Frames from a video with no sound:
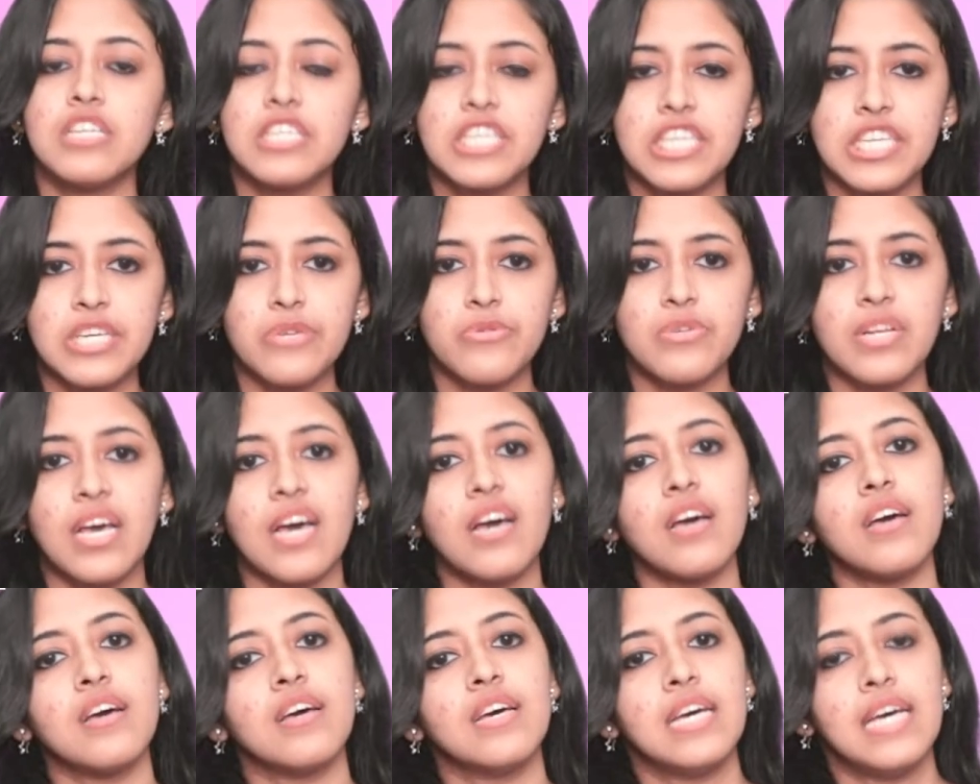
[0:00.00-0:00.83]

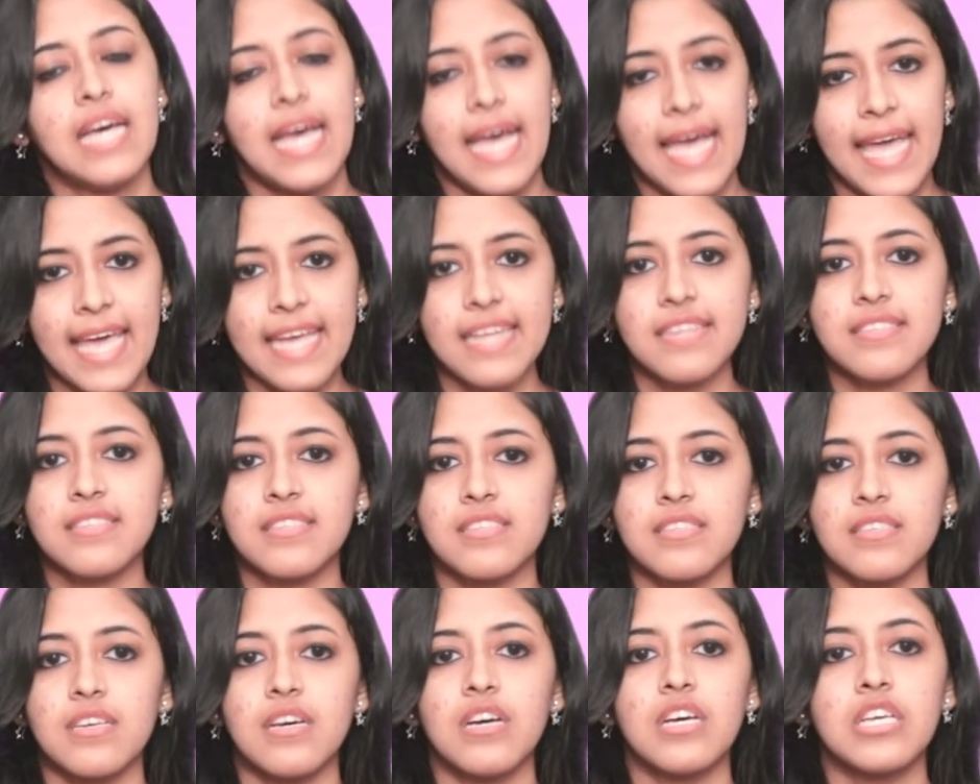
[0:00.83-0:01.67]
tuna, eggs,
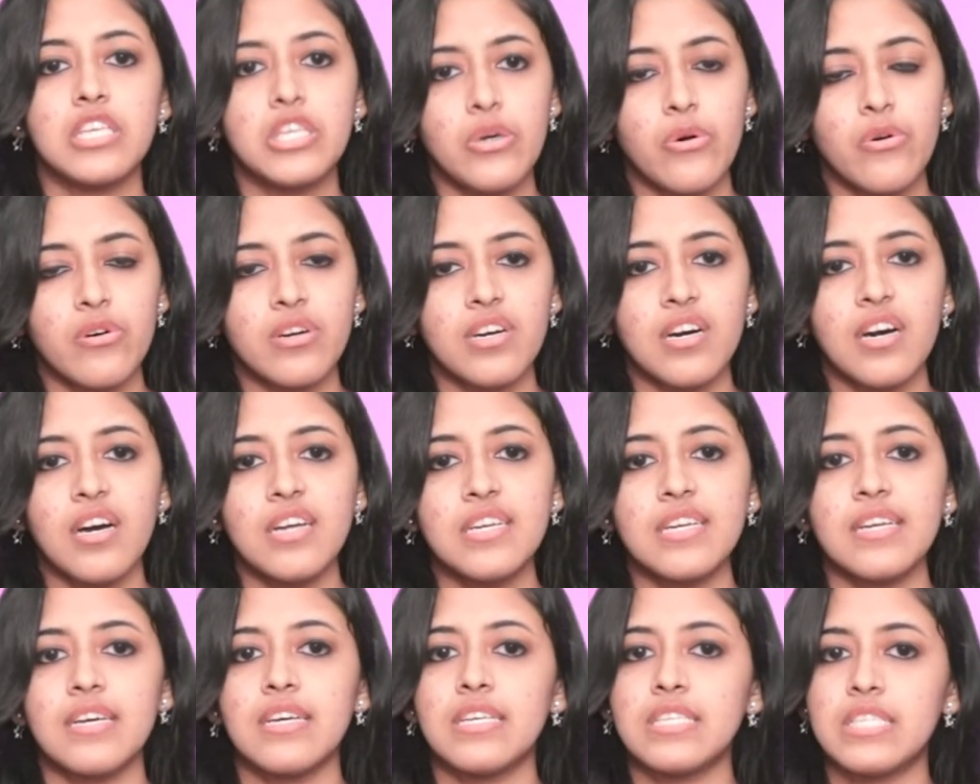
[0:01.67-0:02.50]

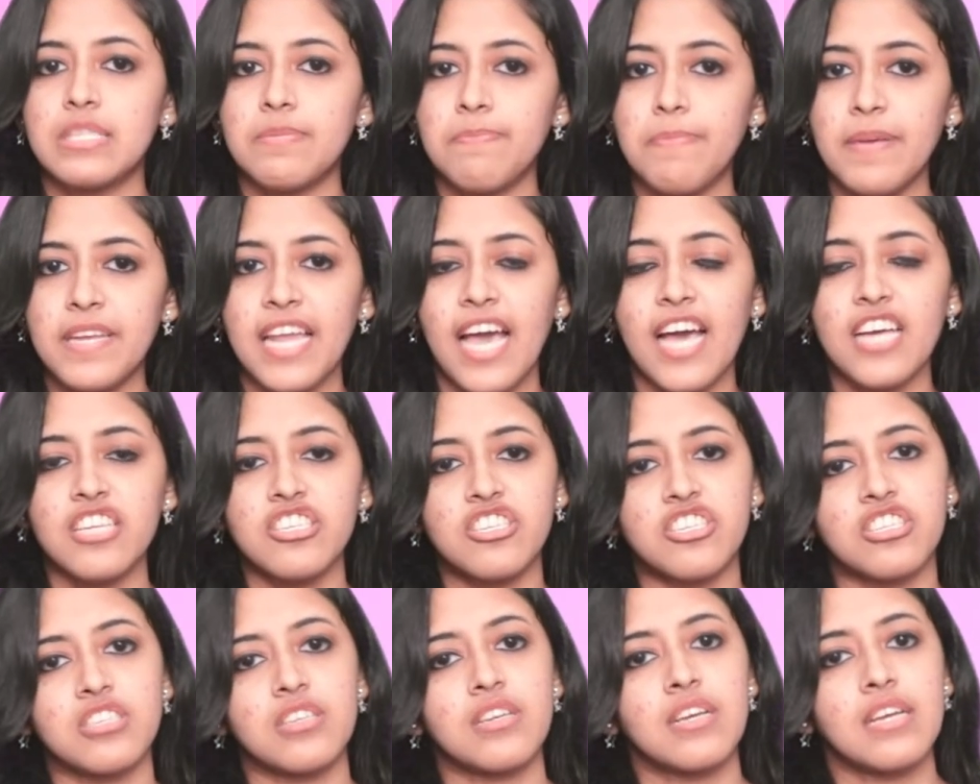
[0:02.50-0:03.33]
yogurt, spinach,
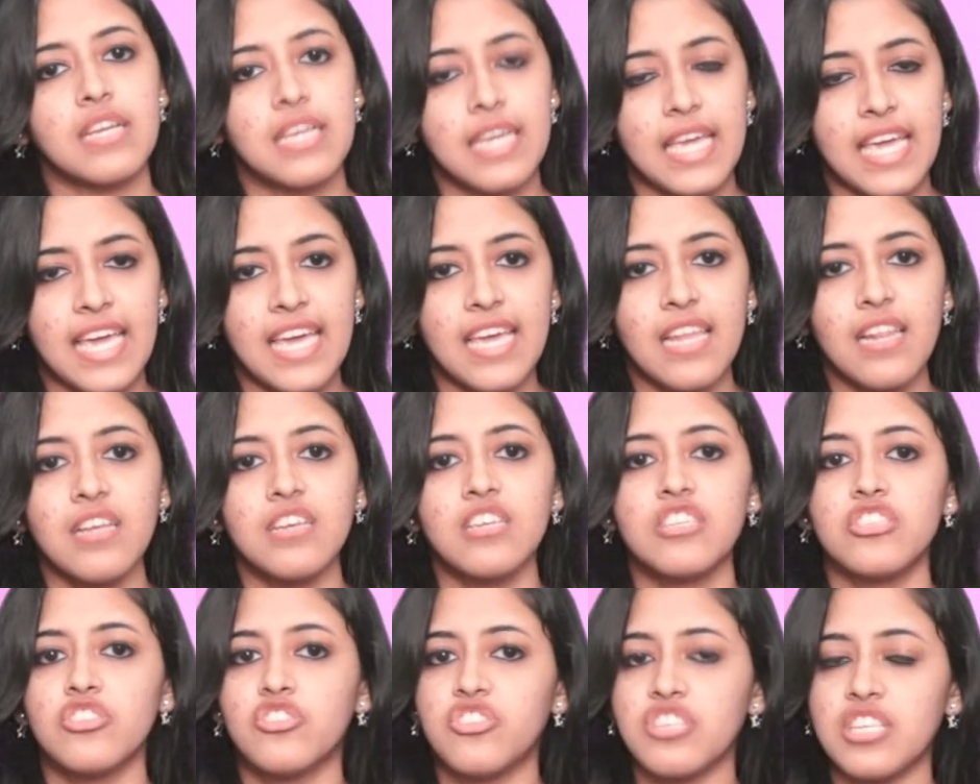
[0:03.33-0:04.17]
kale,
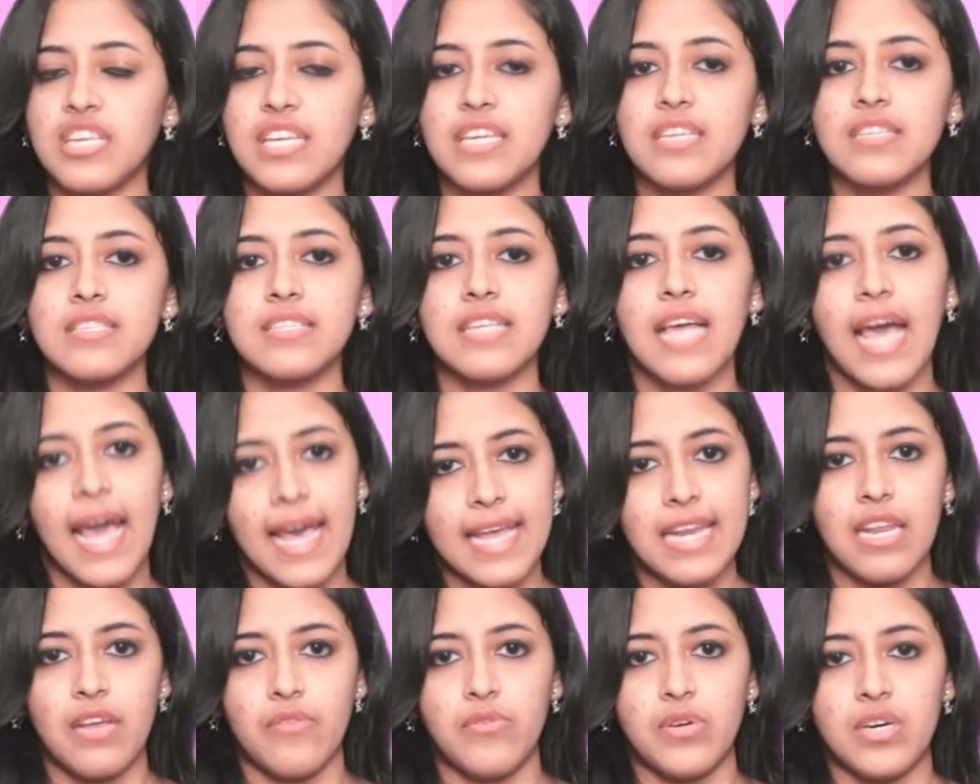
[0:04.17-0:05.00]
cheese
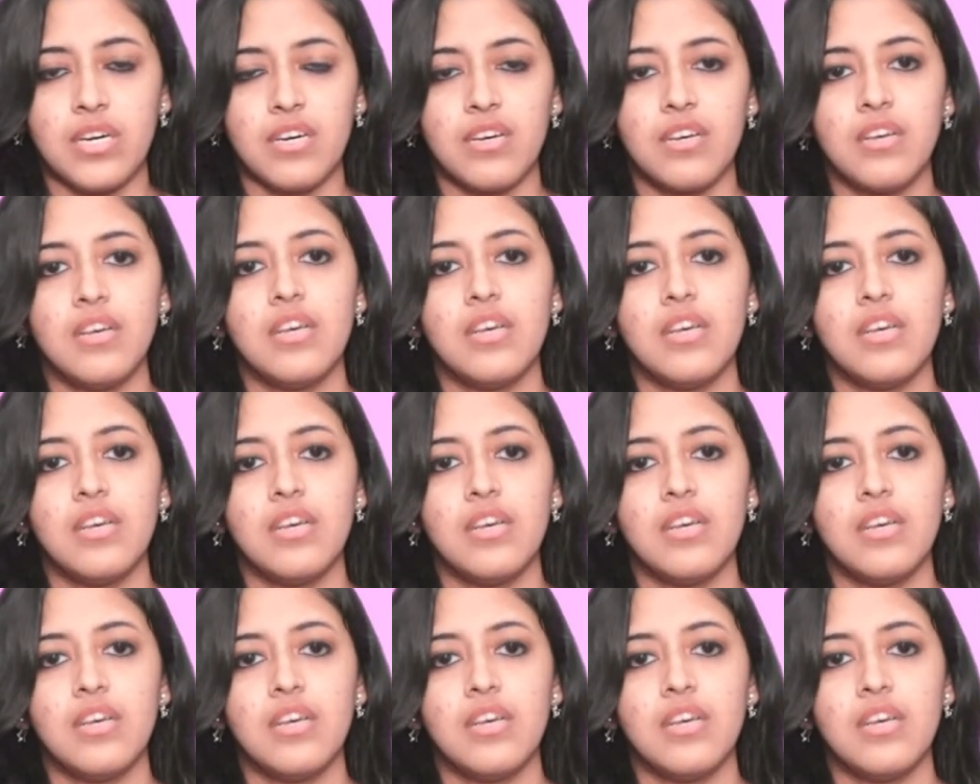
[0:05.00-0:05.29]
and liver.